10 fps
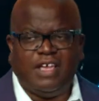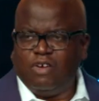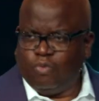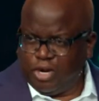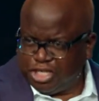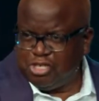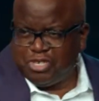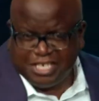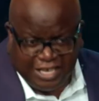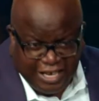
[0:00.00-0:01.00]
from. What you
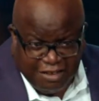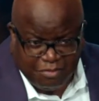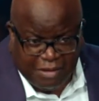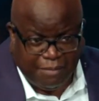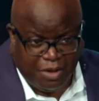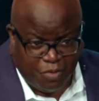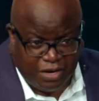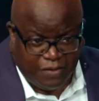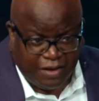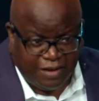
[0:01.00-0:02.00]
see might be
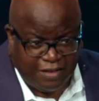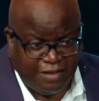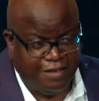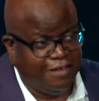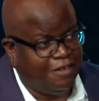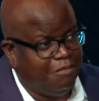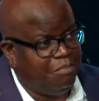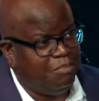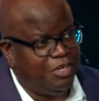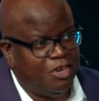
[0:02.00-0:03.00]
one thing,
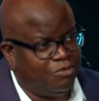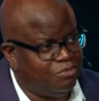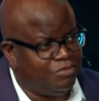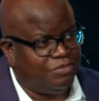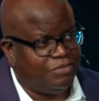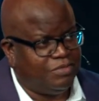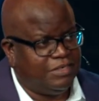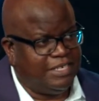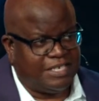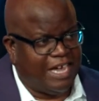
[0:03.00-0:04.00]
but don't
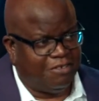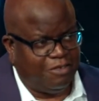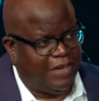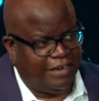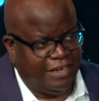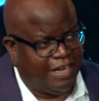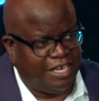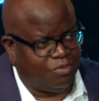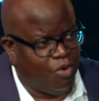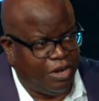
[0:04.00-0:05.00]
discount the fact that
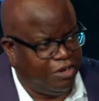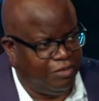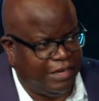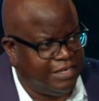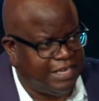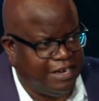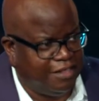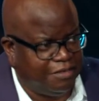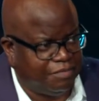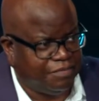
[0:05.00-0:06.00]
God's working on the inside
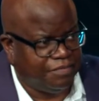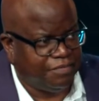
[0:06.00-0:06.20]
of them.